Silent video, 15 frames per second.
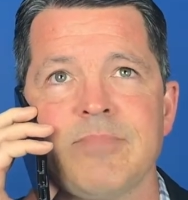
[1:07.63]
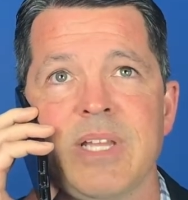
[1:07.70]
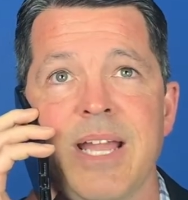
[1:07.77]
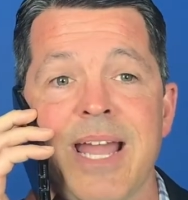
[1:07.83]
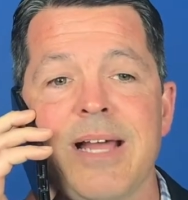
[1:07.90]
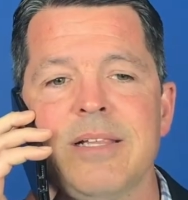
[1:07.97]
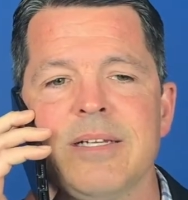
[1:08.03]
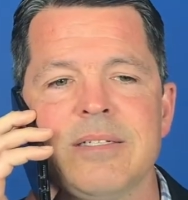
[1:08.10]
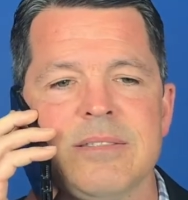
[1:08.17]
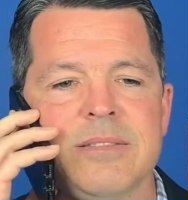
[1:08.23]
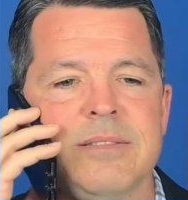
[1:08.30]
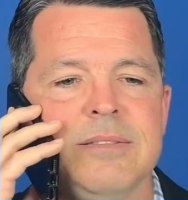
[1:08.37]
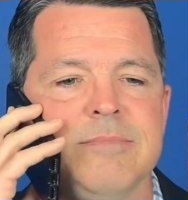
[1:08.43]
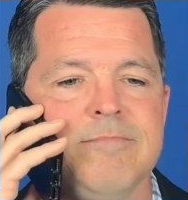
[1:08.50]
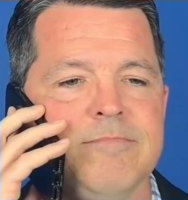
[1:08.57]

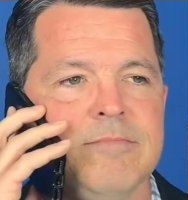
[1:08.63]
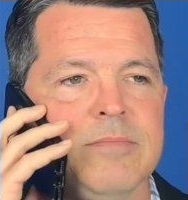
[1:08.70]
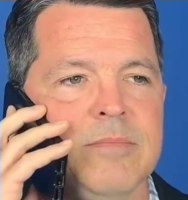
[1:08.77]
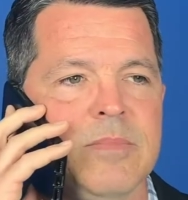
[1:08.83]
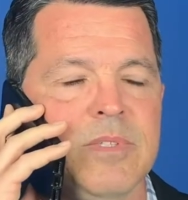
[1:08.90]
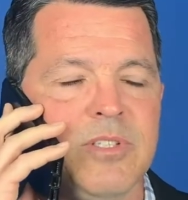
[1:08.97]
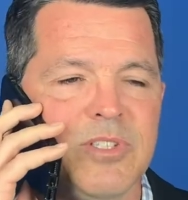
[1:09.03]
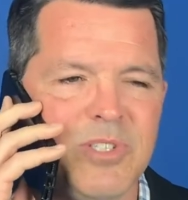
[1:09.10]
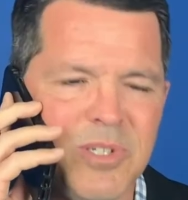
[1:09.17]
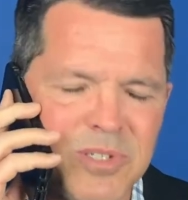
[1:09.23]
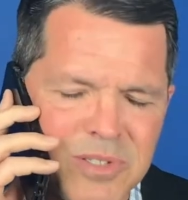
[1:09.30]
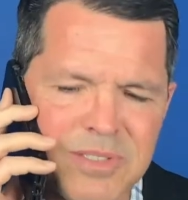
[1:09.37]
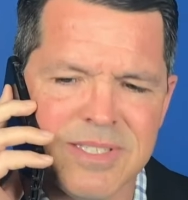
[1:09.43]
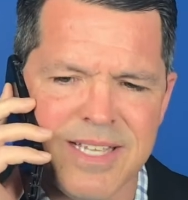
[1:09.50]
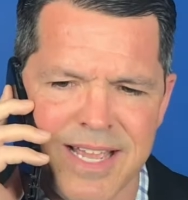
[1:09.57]
Alex, do you
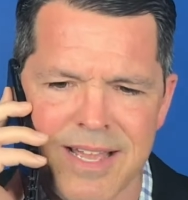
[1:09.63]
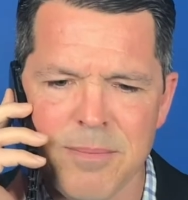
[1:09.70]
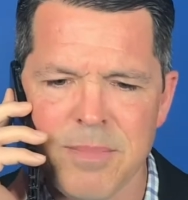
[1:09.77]
understand